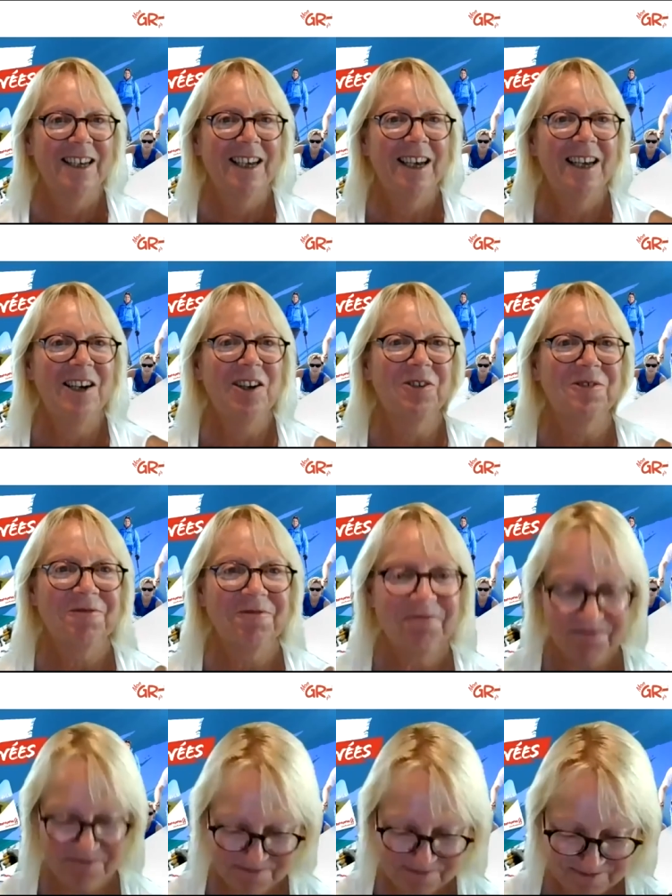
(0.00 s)
Hello.
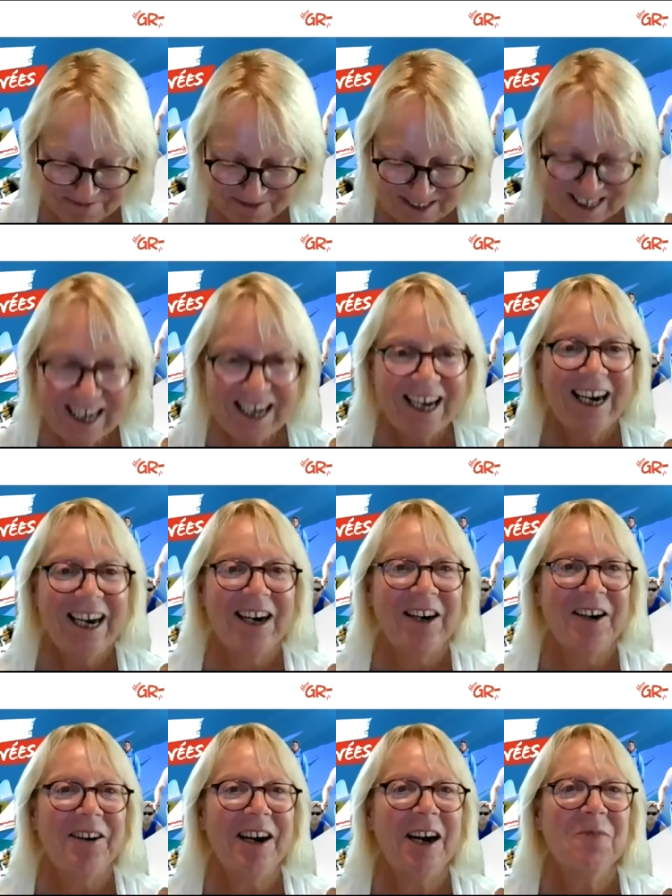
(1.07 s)
Uh,
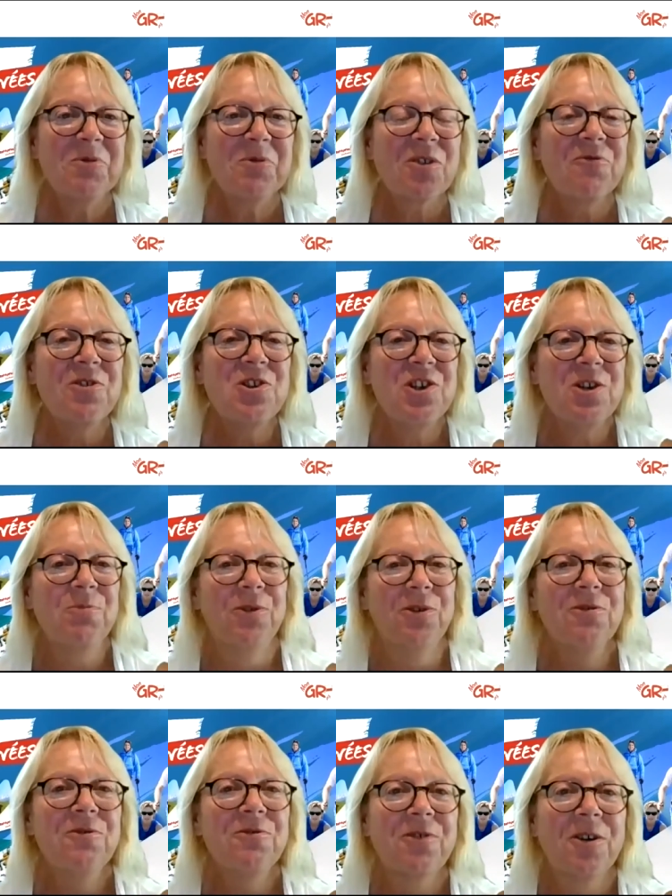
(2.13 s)
I'm Sophie Chipon
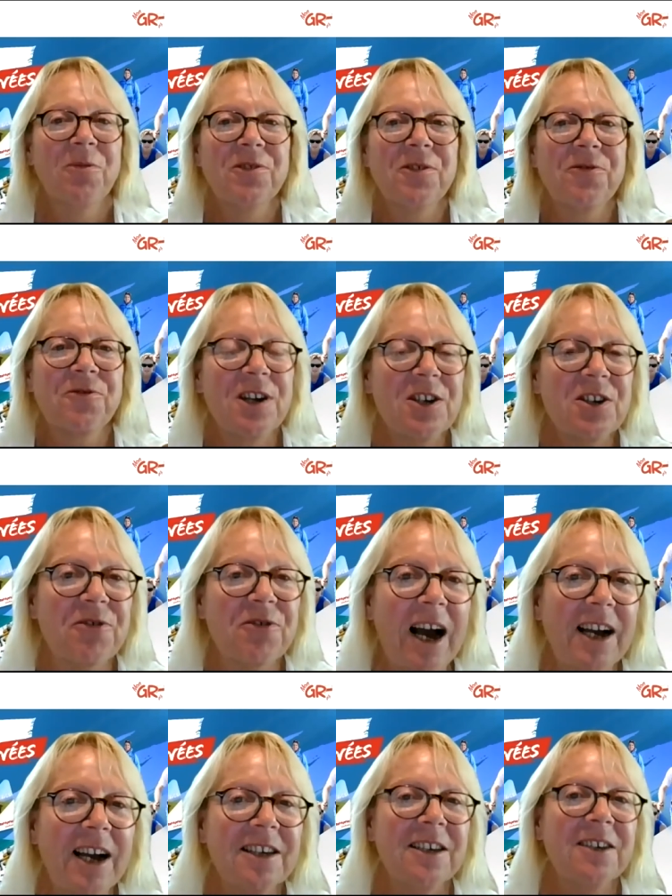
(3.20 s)
from the French
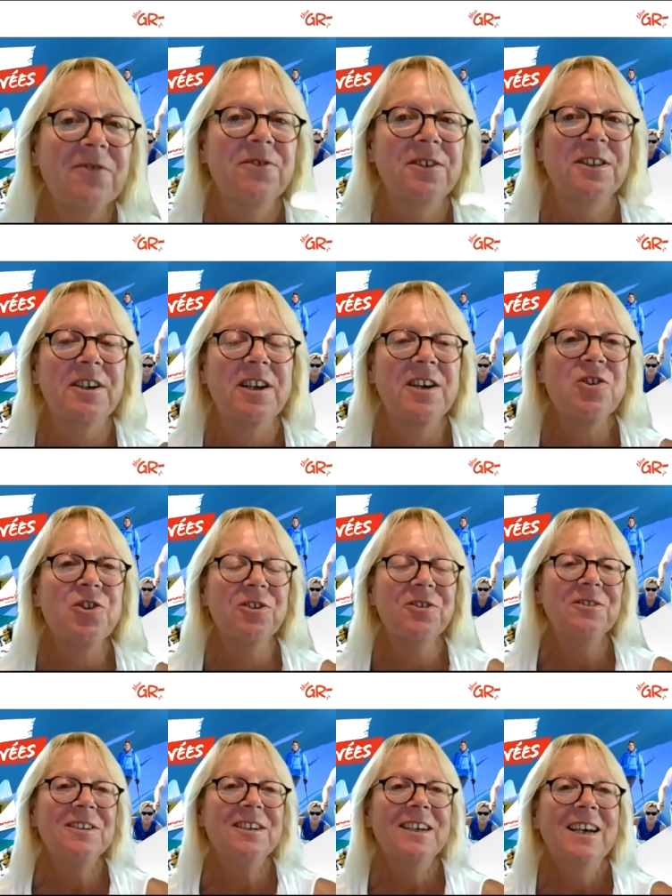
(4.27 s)
Hiking Federation,
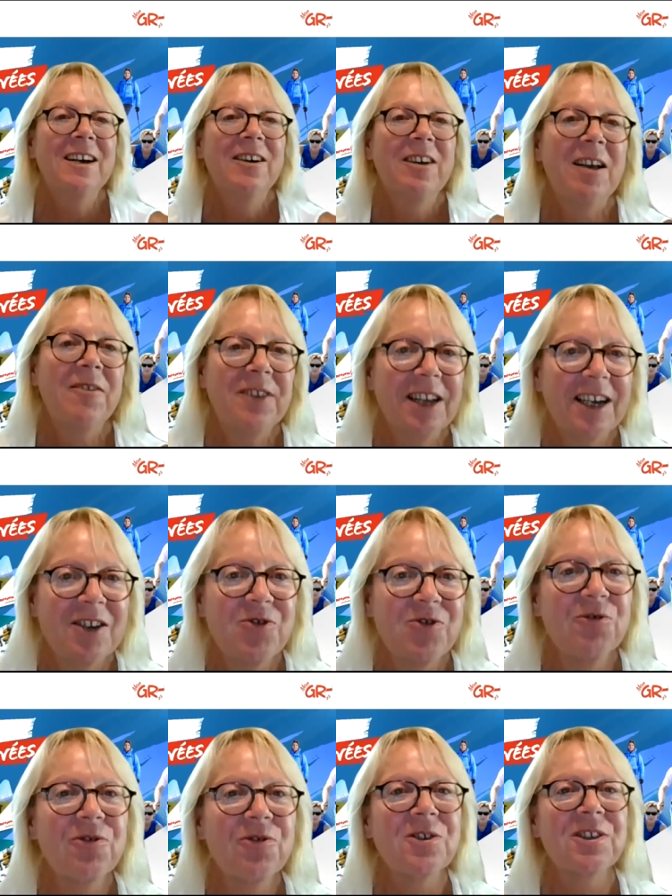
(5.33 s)
la Fédération
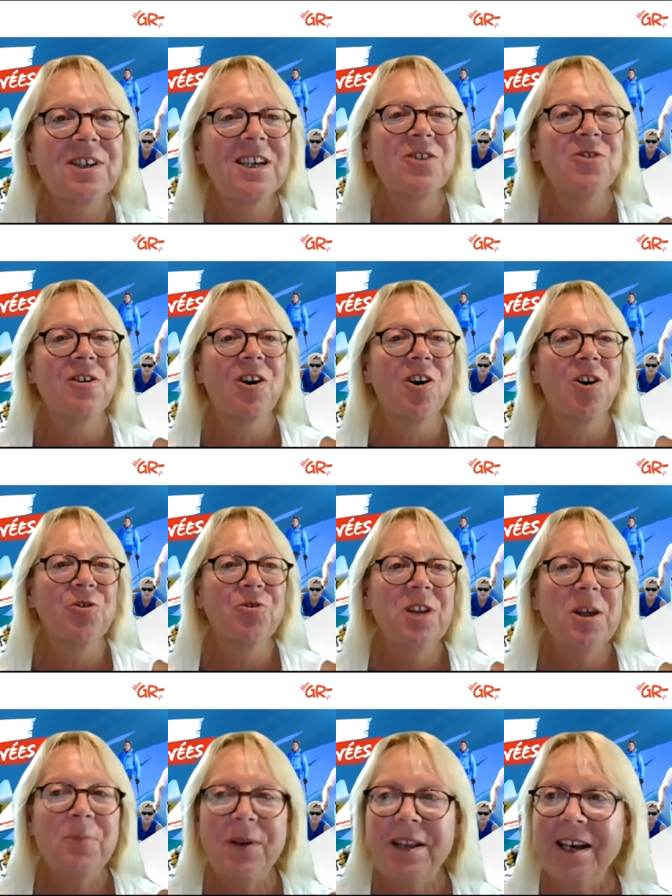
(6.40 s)
Française de la Randonnée
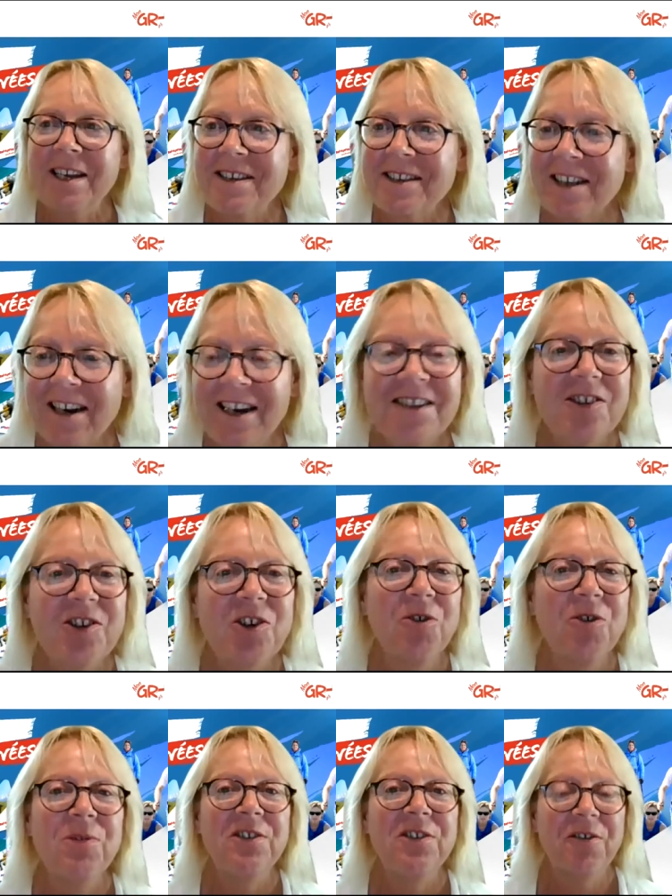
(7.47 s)
Pédestre. Let's go with
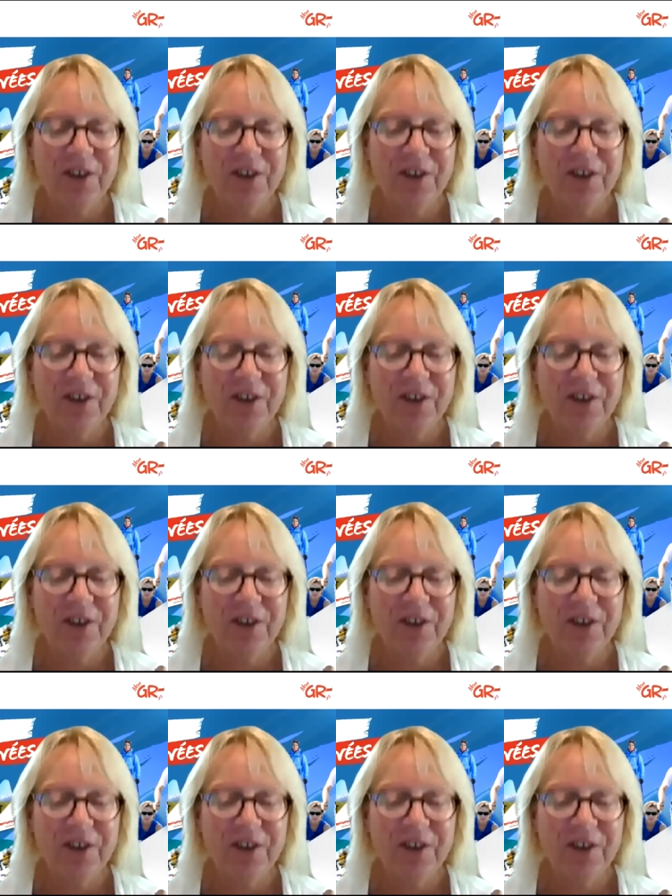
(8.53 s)
the